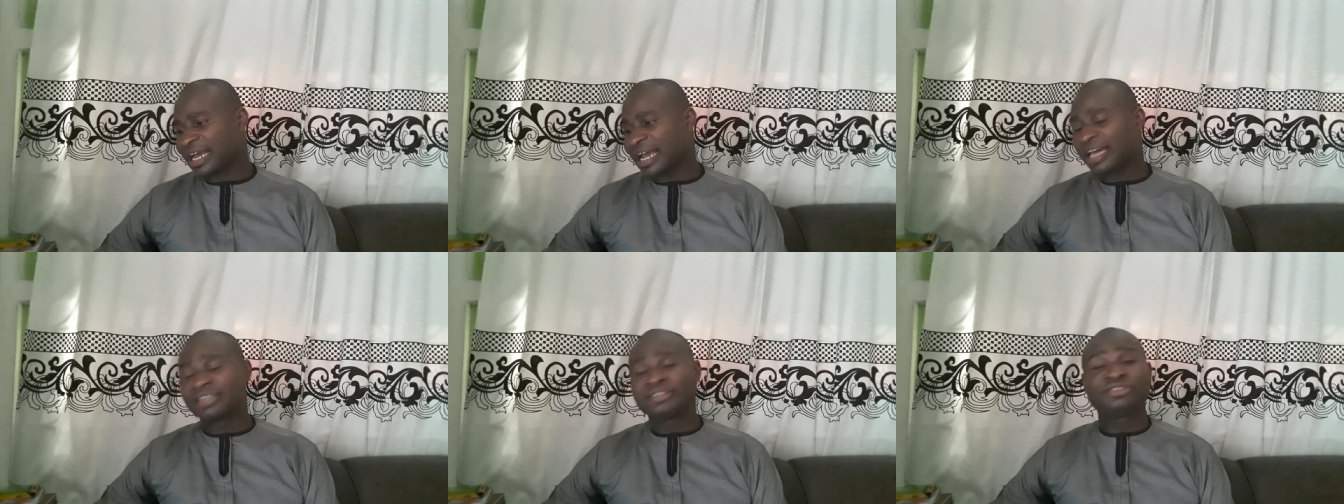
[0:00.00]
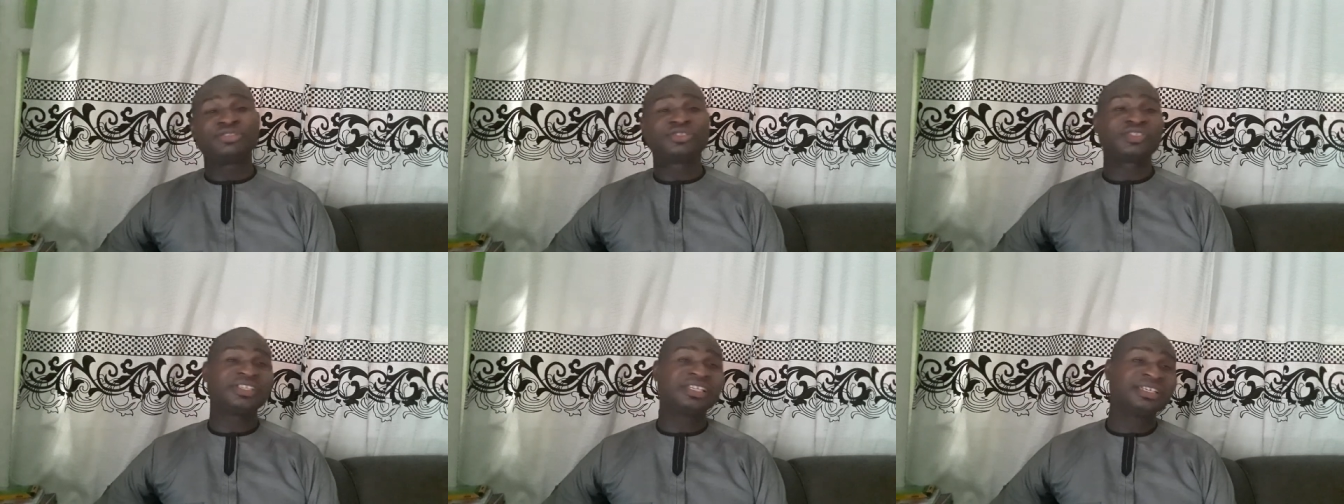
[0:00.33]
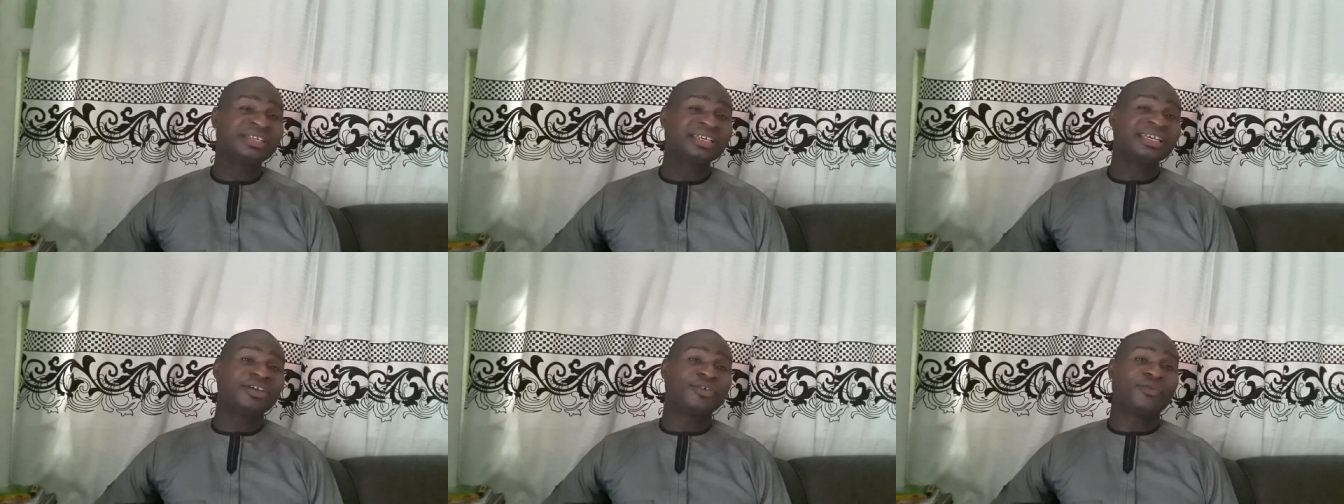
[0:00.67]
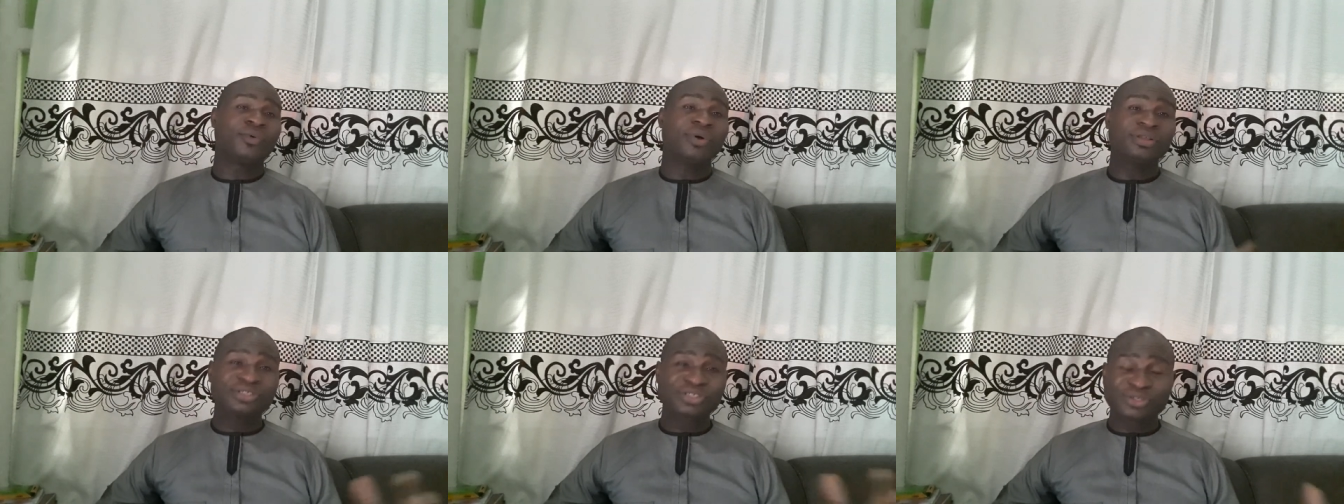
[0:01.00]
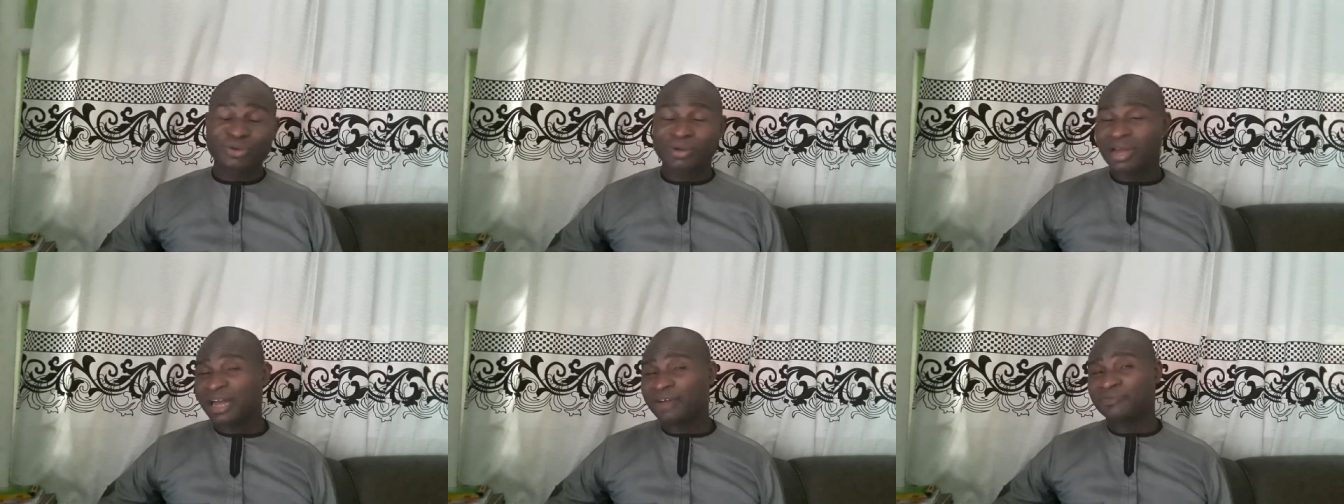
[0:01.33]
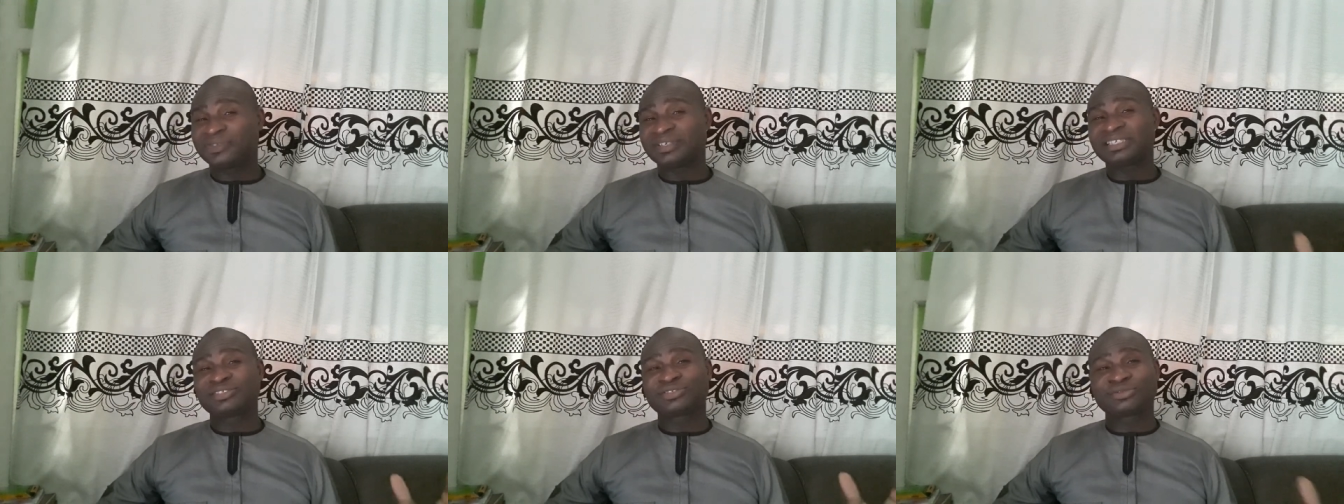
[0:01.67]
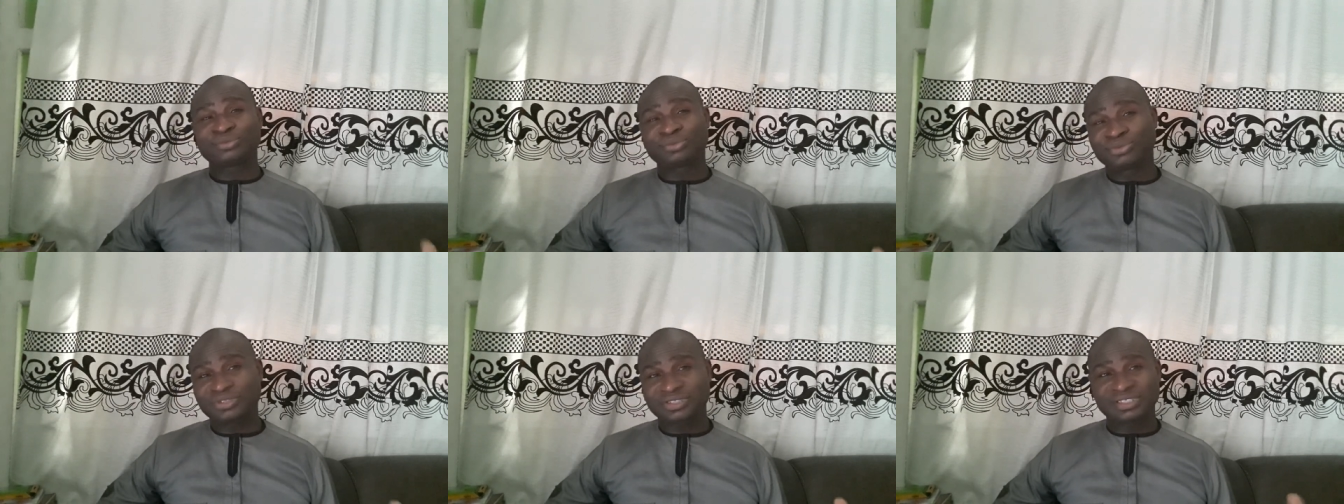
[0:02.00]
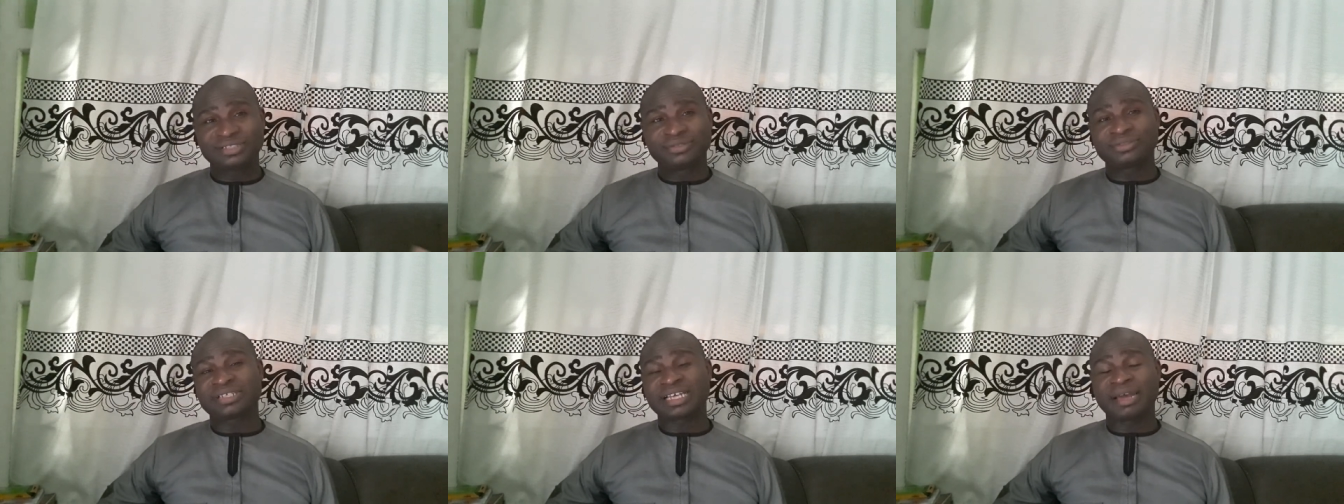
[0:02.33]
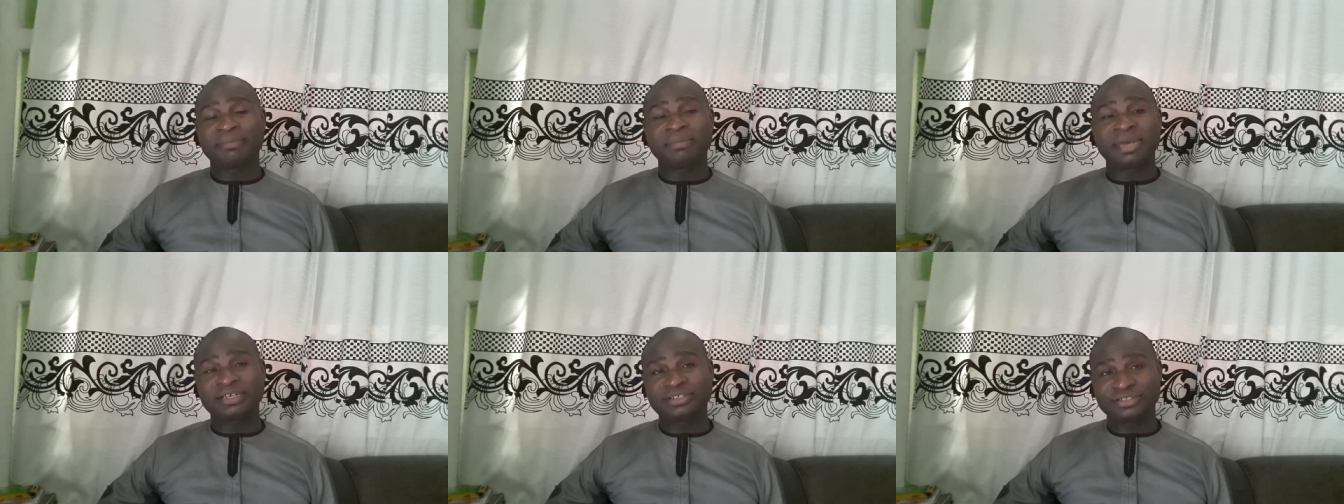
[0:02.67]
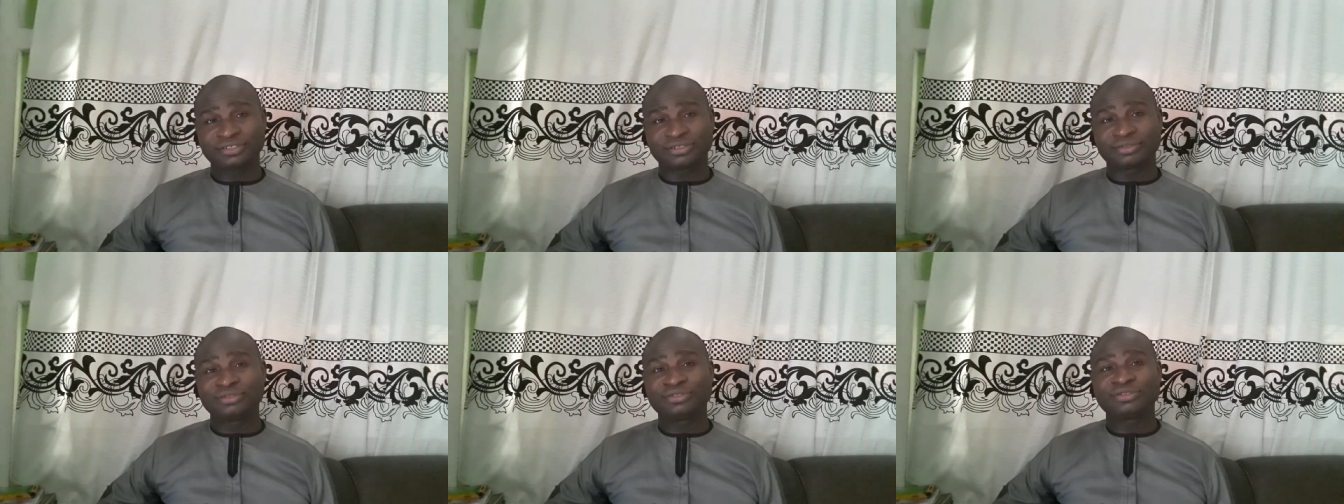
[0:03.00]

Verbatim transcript: And you see, once you have these two skills I mentioned,